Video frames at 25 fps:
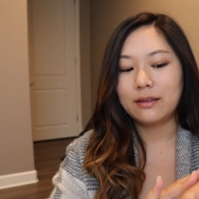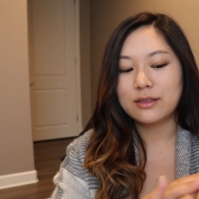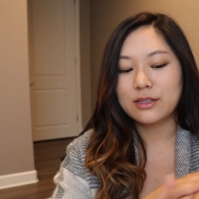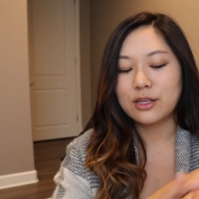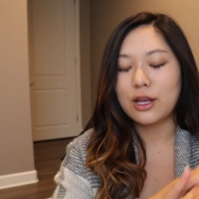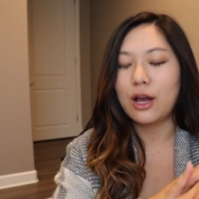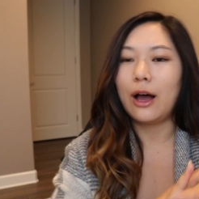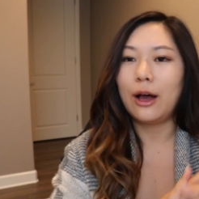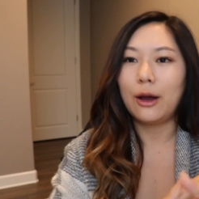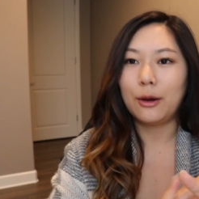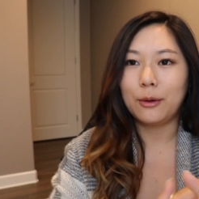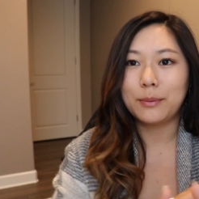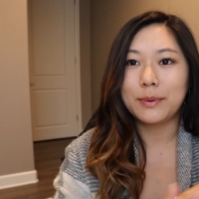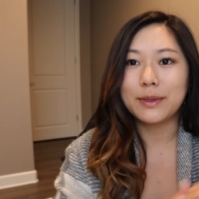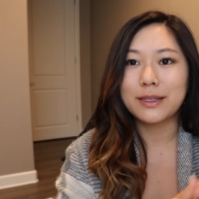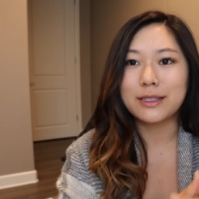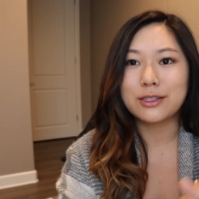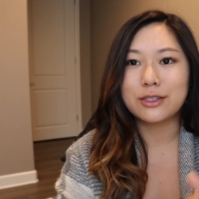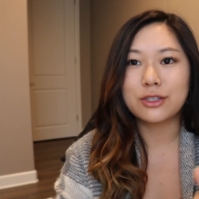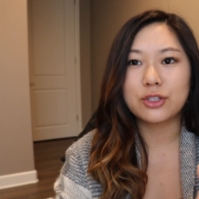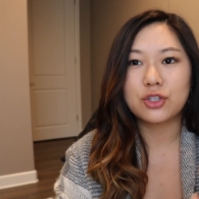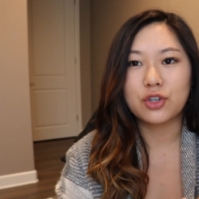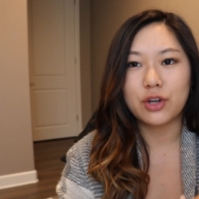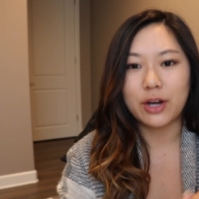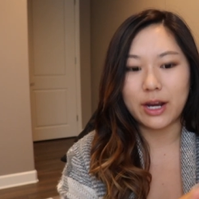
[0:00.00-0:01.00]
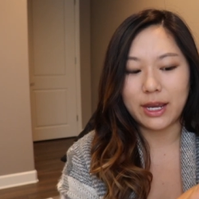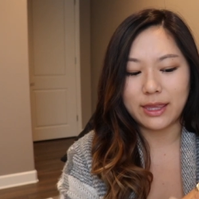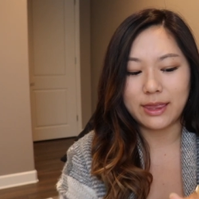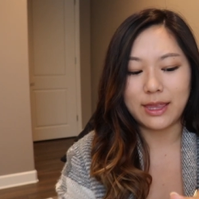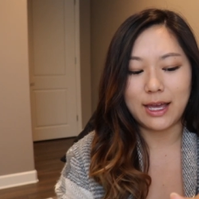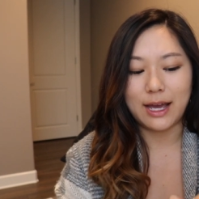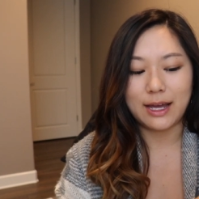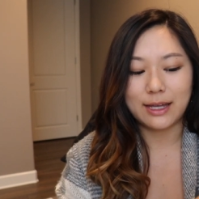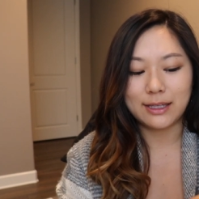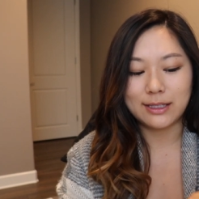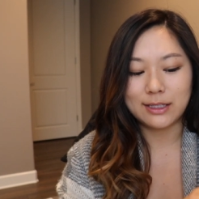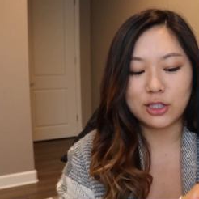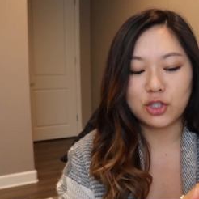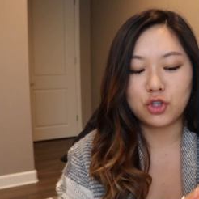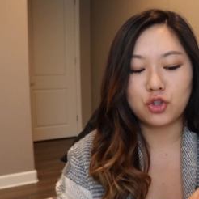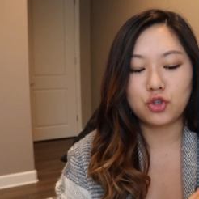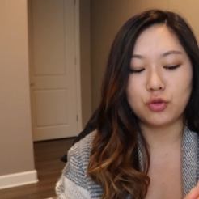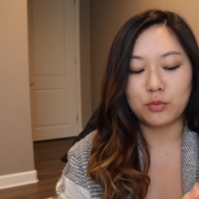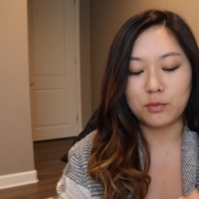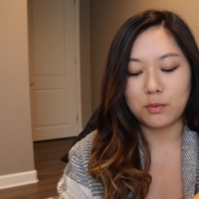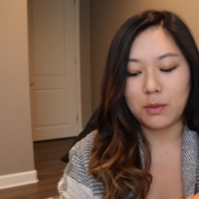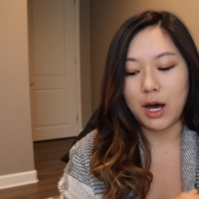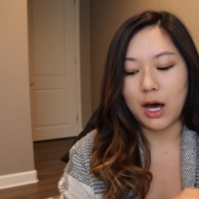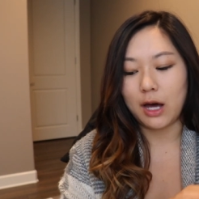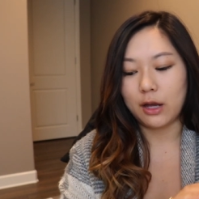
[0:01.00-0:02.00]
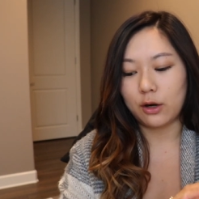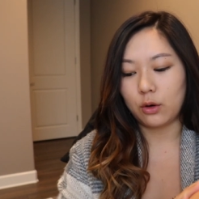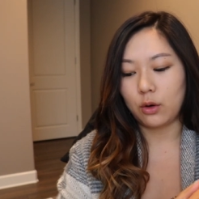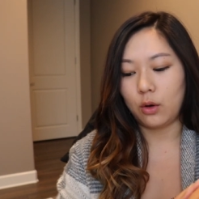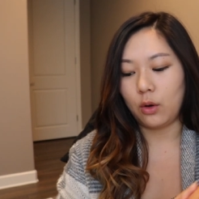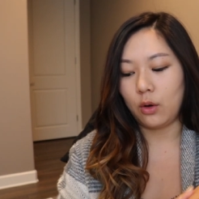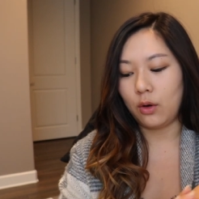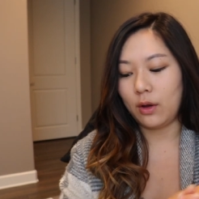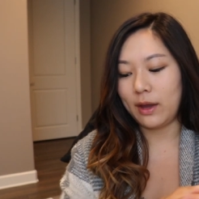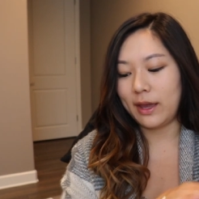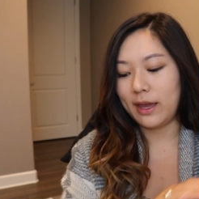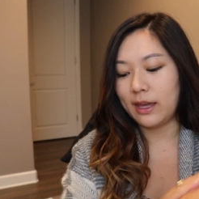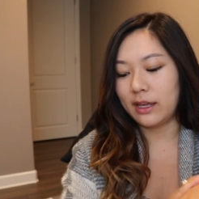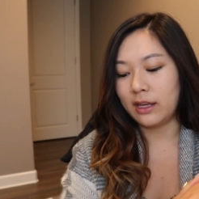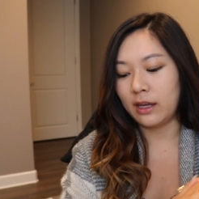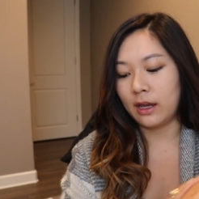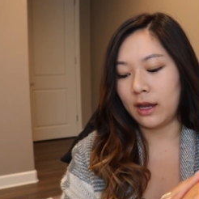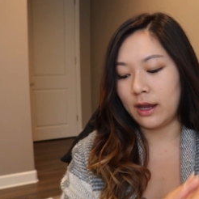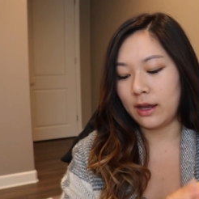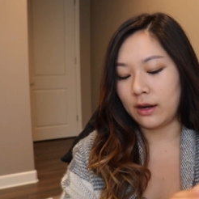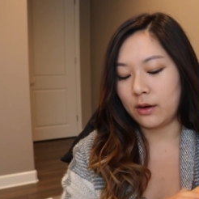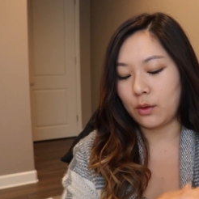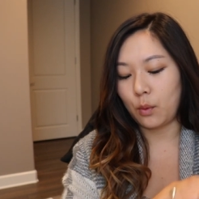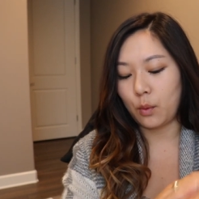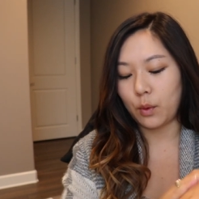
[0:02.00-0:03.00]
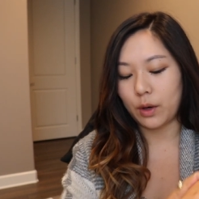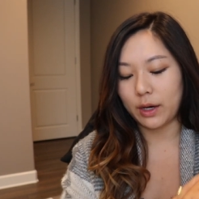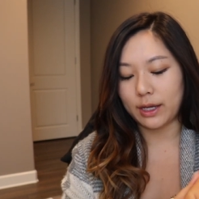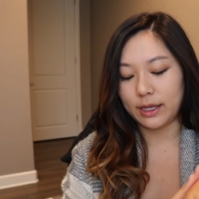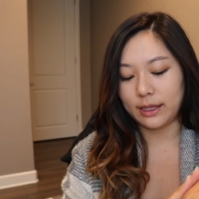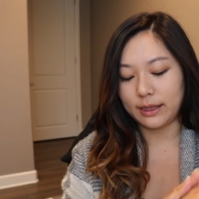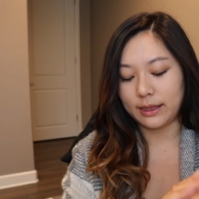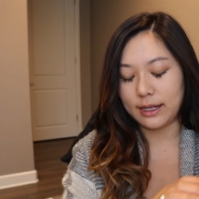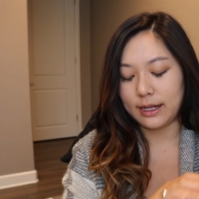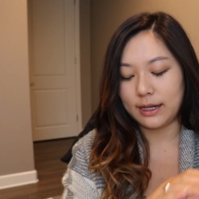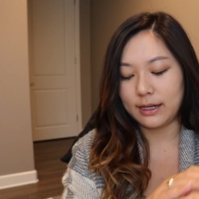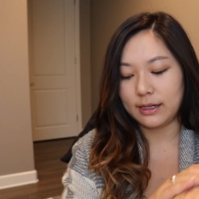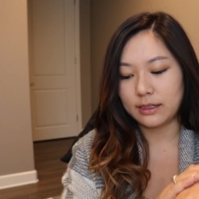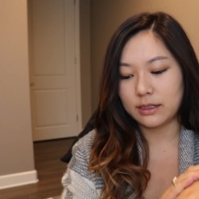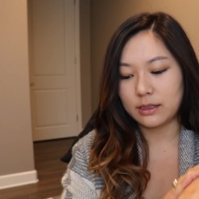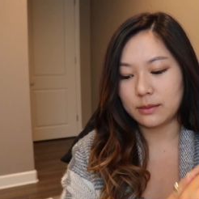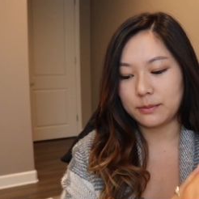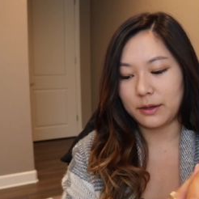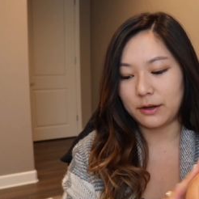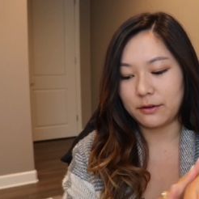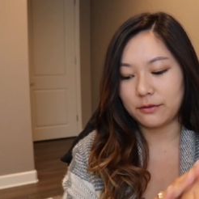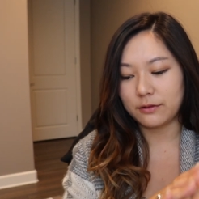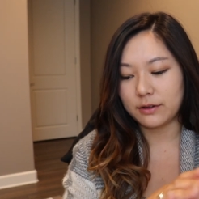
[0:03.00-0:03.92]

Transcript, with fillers: So I'll be trying that tomorrow and working that into my